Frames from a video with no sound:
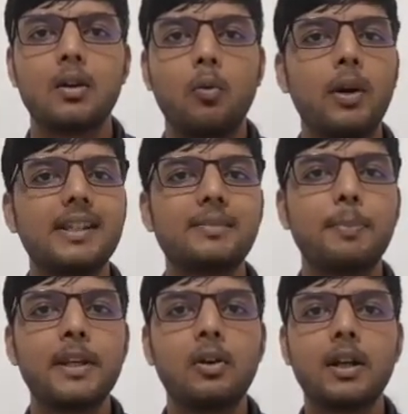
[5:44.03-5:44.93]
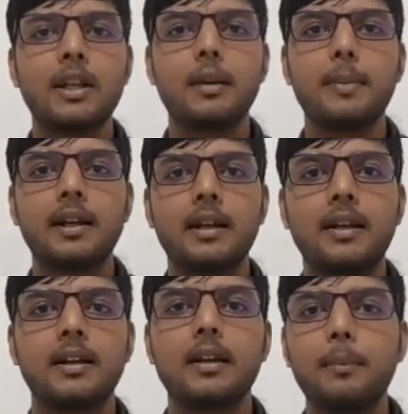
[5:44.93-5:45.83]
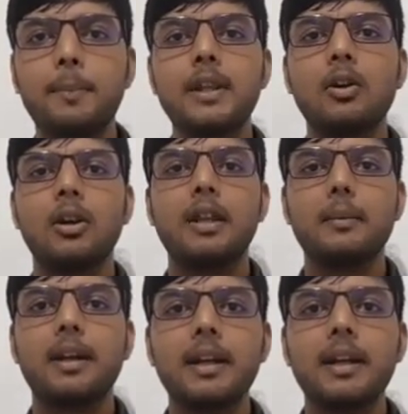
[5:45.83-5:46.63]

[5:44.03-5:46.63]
What is pinhole camera? A pinhole camera,